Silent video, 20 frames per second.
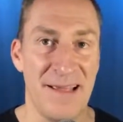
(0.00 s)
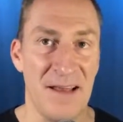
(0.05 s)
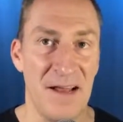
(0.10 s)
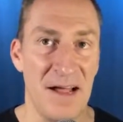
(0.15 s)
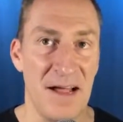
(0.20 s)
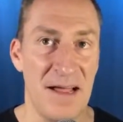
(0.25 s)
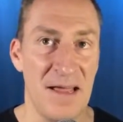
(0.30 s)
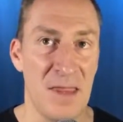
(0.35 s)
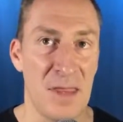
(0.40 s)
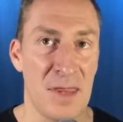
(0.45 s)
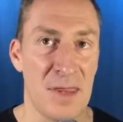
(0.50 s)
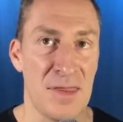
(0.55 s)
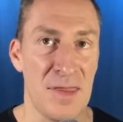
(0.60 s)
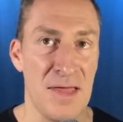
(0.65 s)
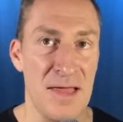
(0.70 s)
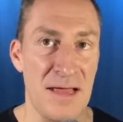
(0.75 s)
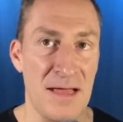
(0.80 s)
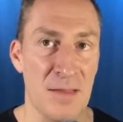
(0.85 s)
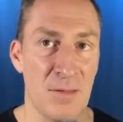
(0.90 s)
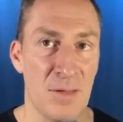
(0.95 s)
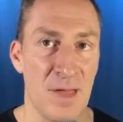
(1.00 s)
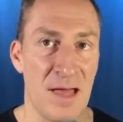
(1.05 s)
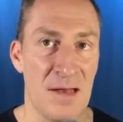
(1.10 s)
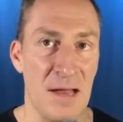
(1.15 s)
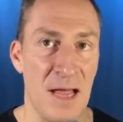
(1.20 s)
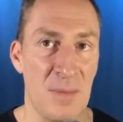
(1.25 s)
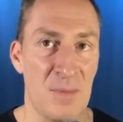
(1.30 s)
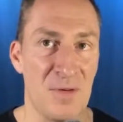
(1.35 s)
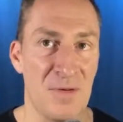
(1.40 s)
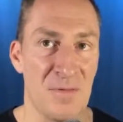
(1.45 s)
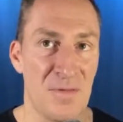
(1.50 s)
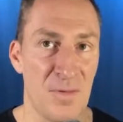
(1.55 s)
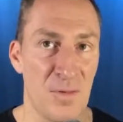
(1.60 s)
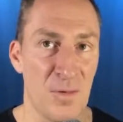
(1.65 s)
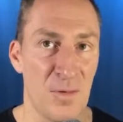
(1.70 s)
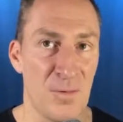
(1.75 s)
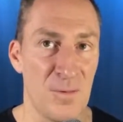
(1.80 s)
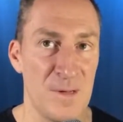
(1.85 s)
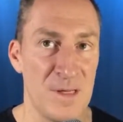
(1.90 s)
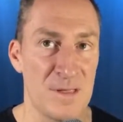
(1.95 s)
and I think that happened for
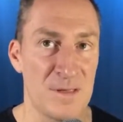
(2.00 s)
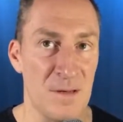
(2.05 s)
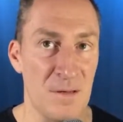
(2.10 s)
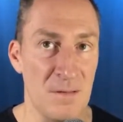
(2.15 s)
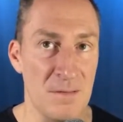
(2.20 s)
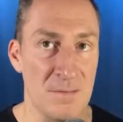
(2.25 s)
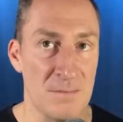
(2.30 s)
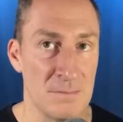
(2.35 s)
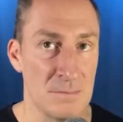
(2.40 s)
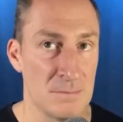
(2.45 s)
a reason.